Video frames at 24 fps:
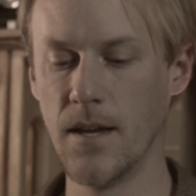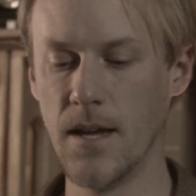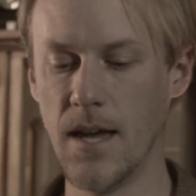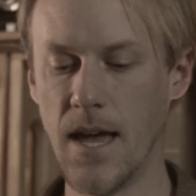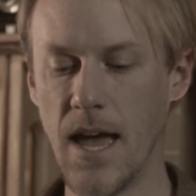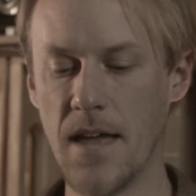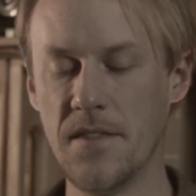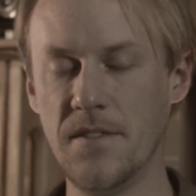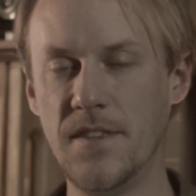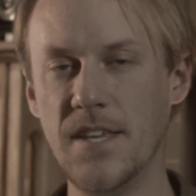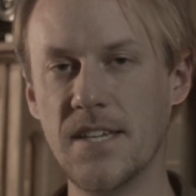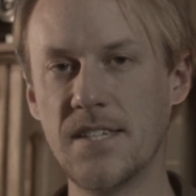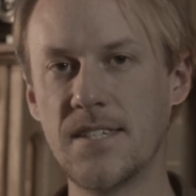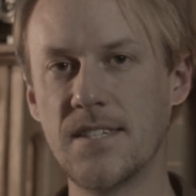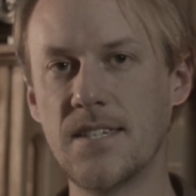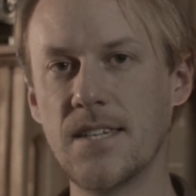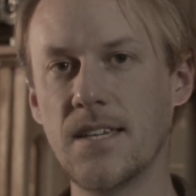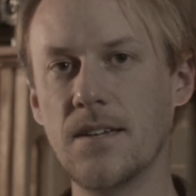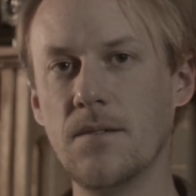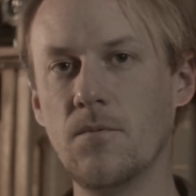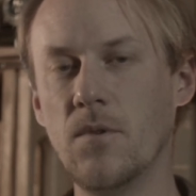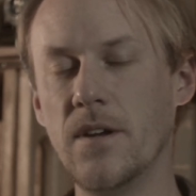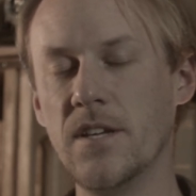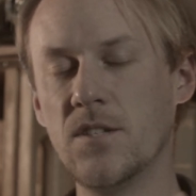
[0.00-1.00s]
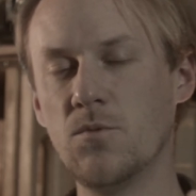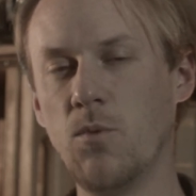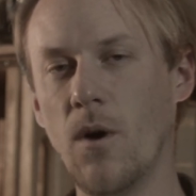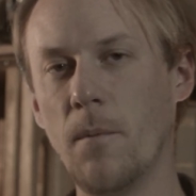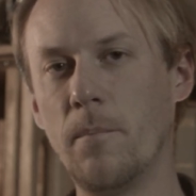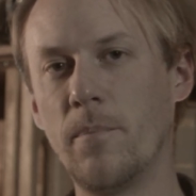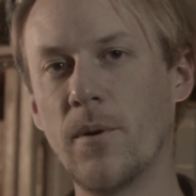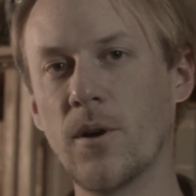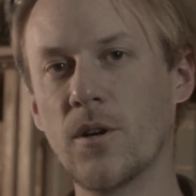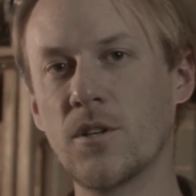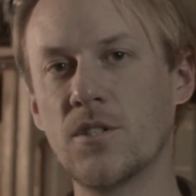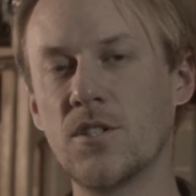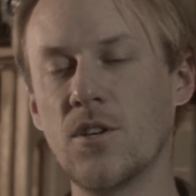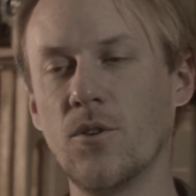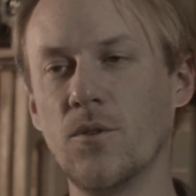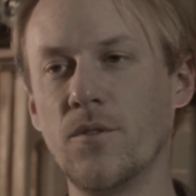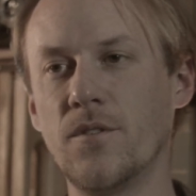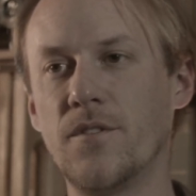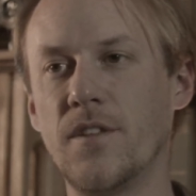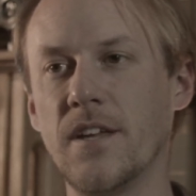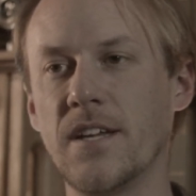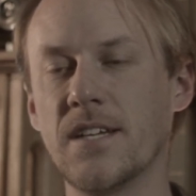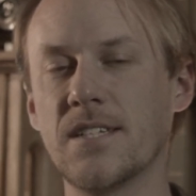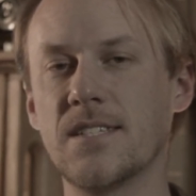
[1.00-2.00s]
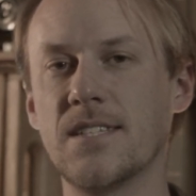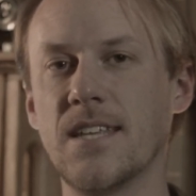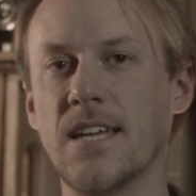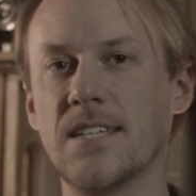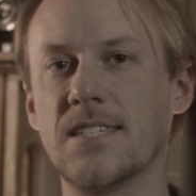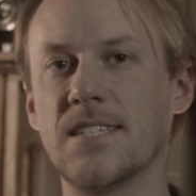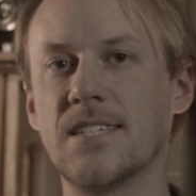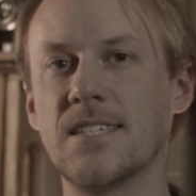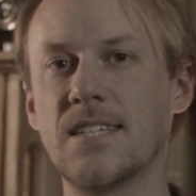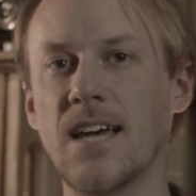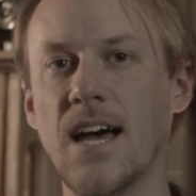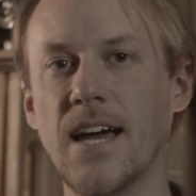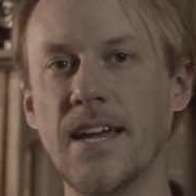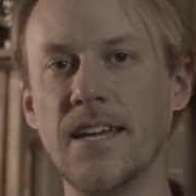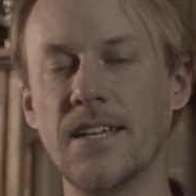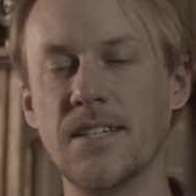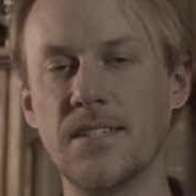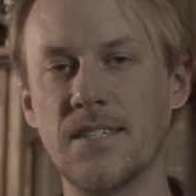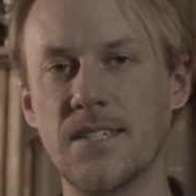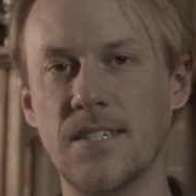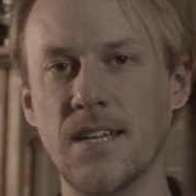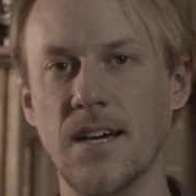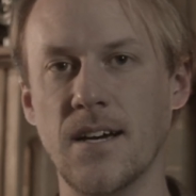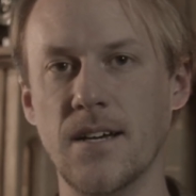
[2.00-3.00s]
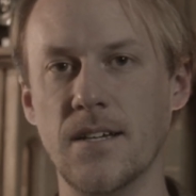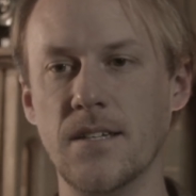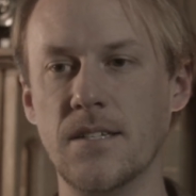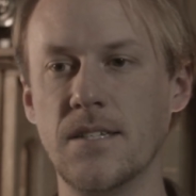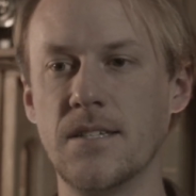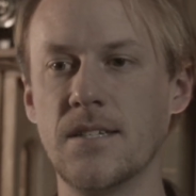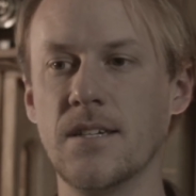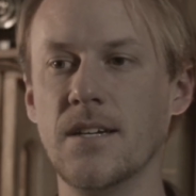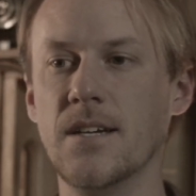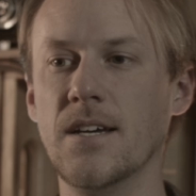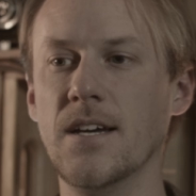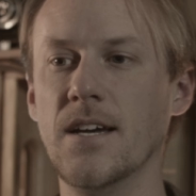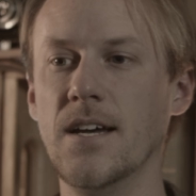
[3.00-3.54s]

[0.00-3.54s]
And this is what Bergson thinks that science does,